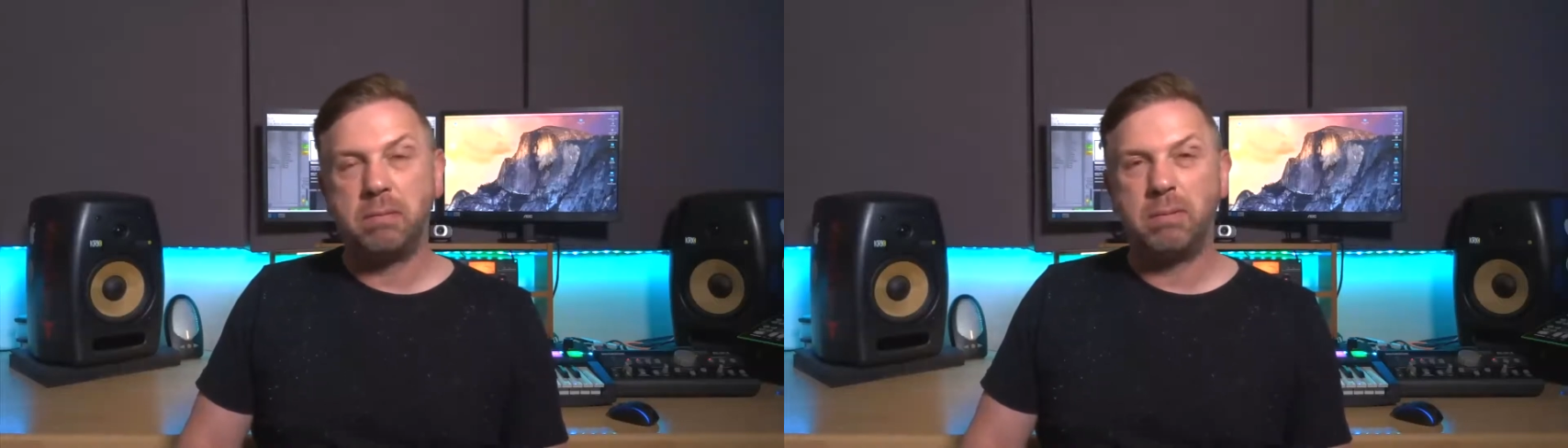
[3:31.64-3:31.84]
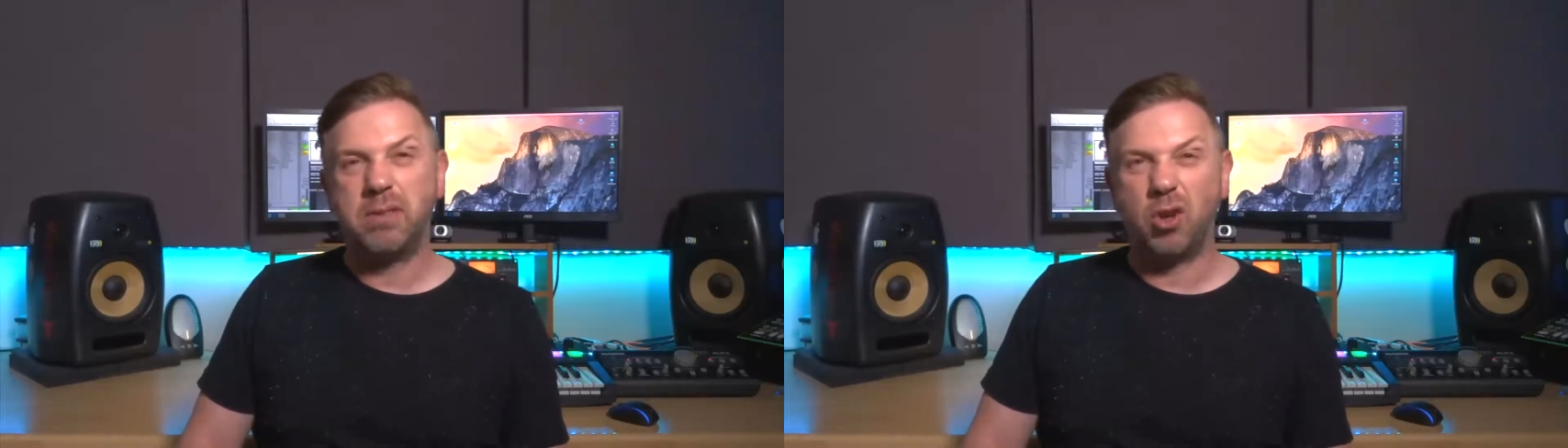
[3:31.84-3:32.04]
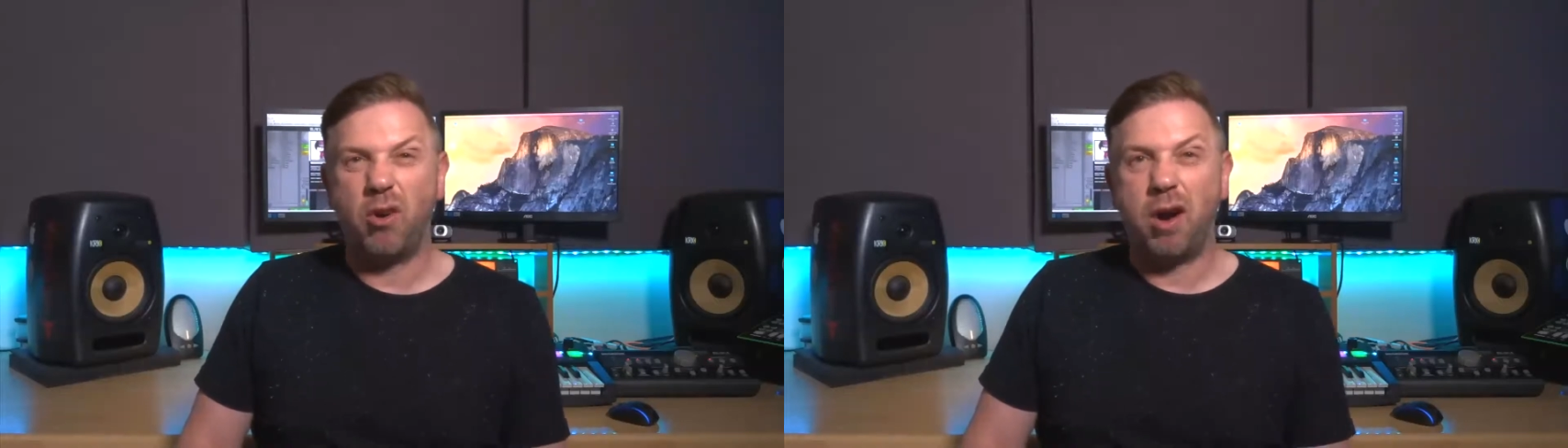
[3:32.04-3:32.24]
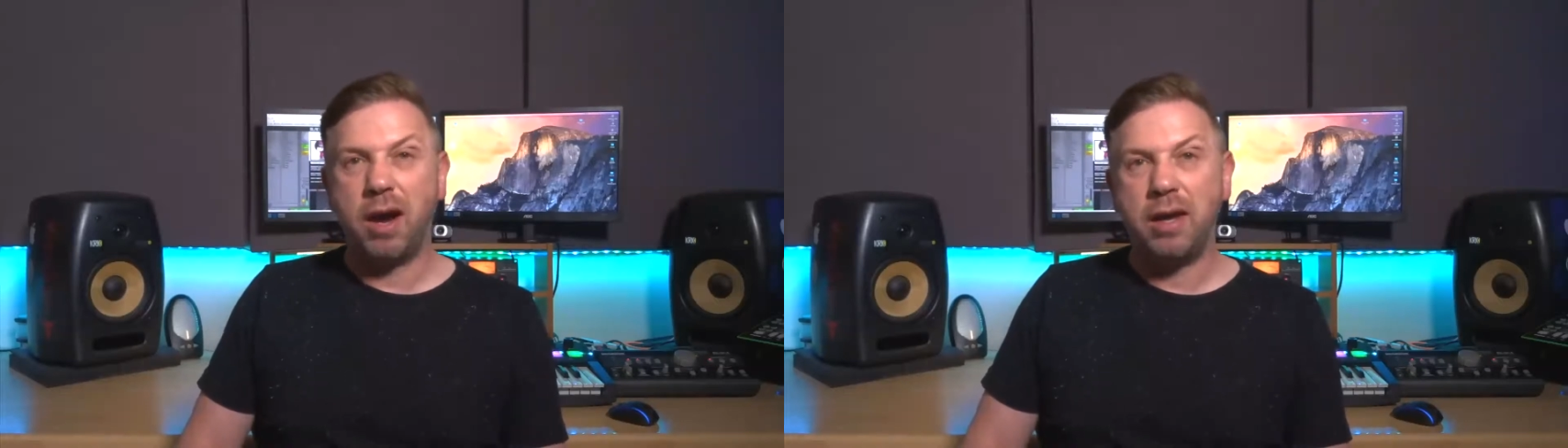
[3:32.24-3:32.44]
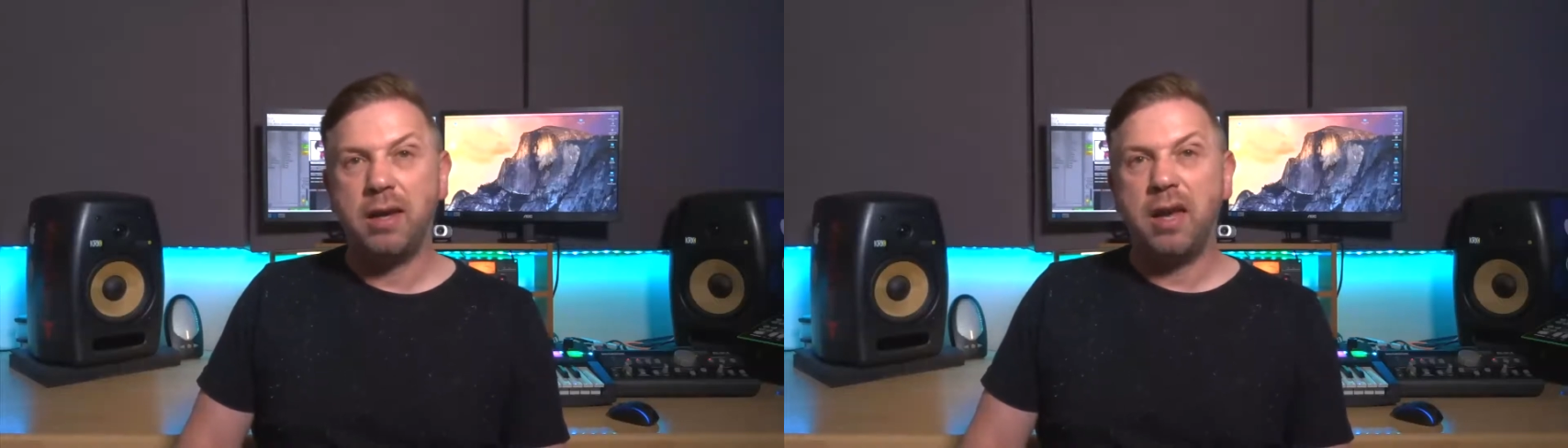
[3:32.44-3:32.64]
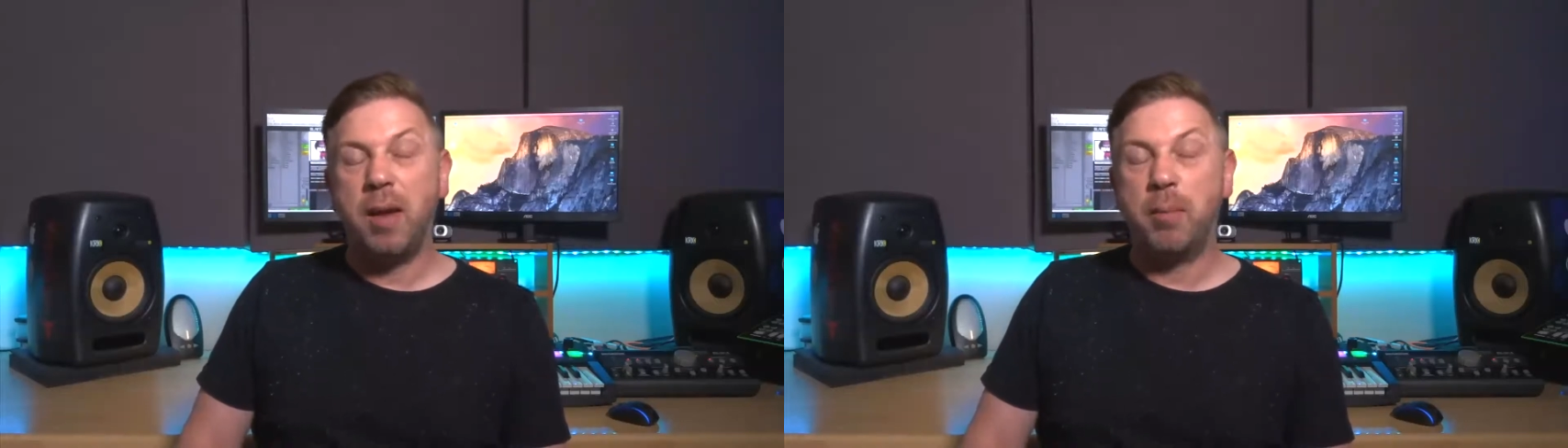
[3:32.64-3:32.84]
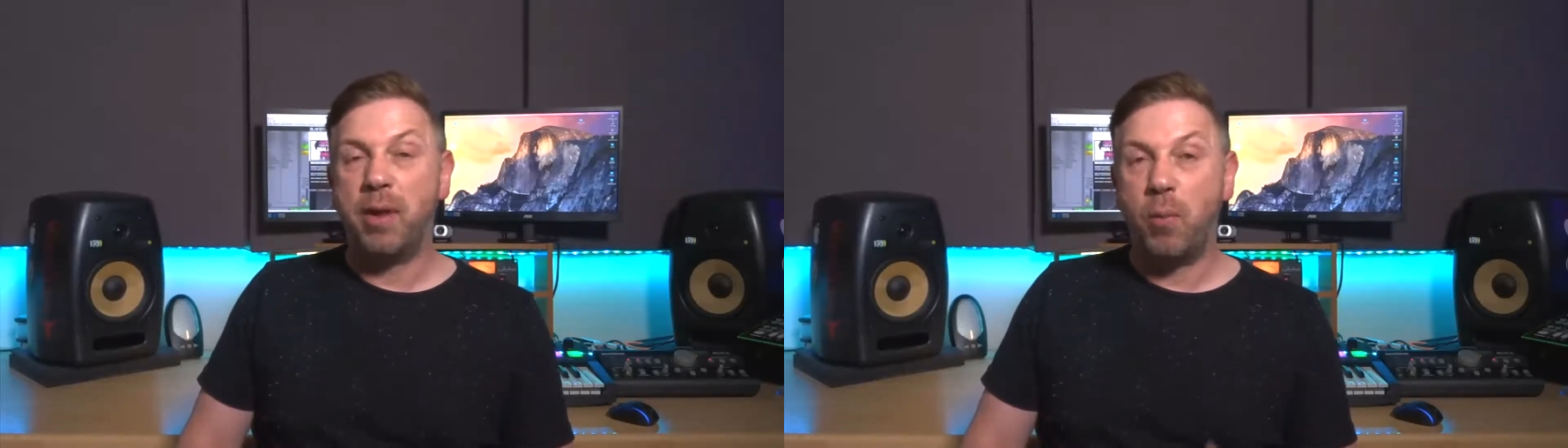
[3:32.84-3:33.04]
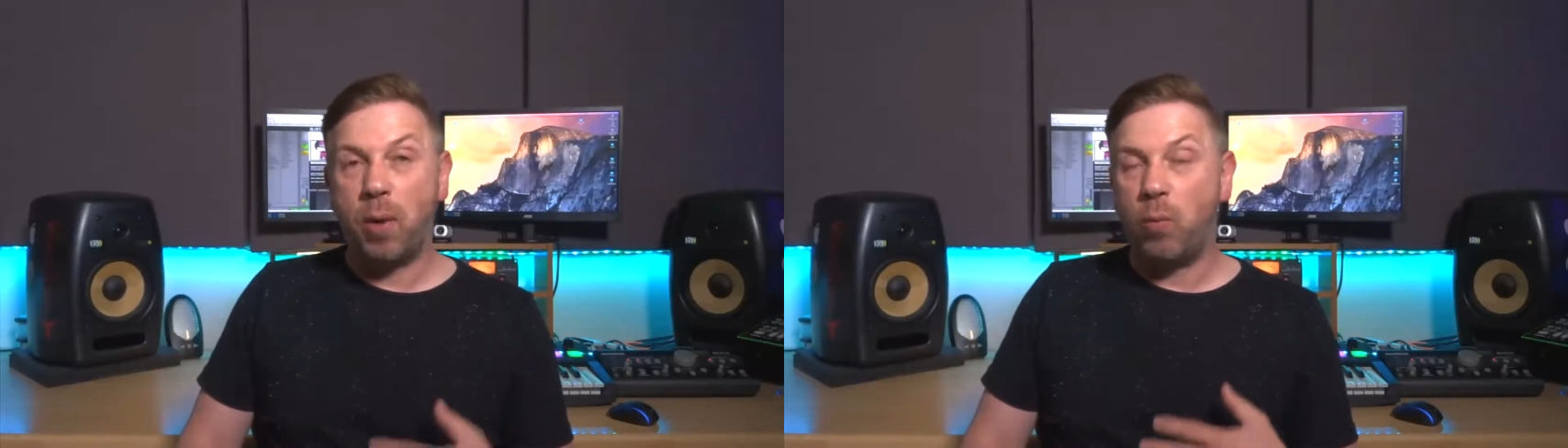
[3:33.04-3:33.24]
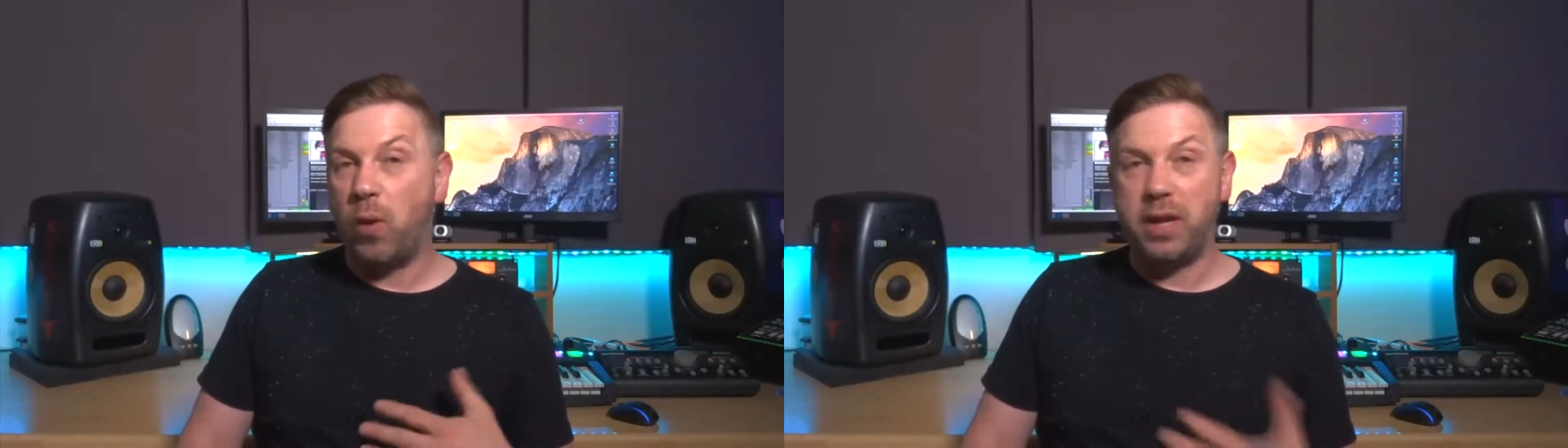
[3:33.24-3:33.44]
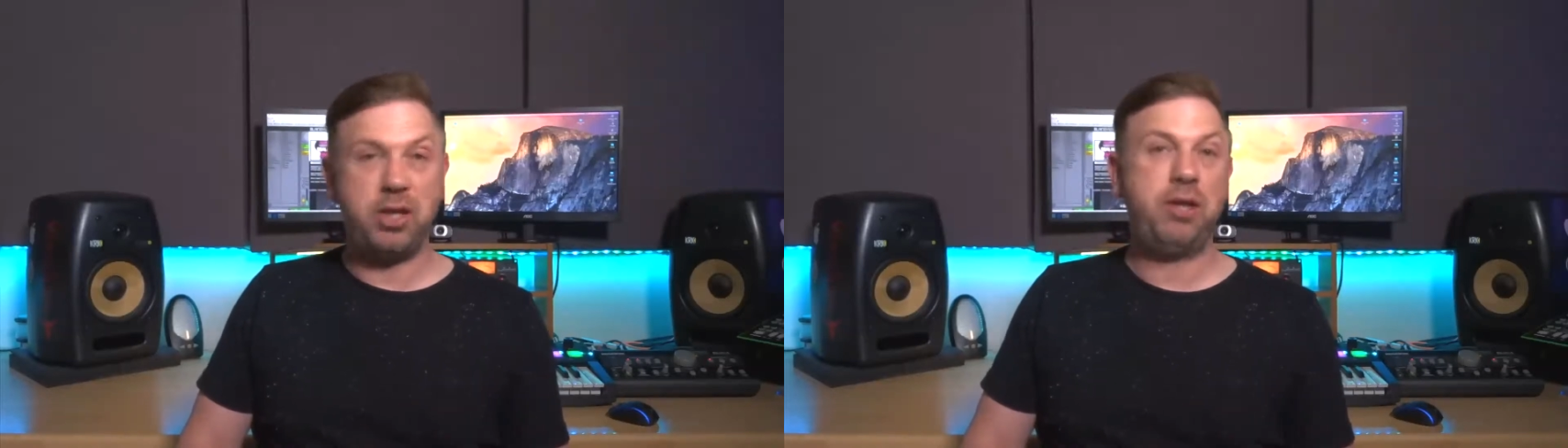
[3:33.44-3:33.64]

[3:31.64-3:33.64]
it's all right. But then when Whitney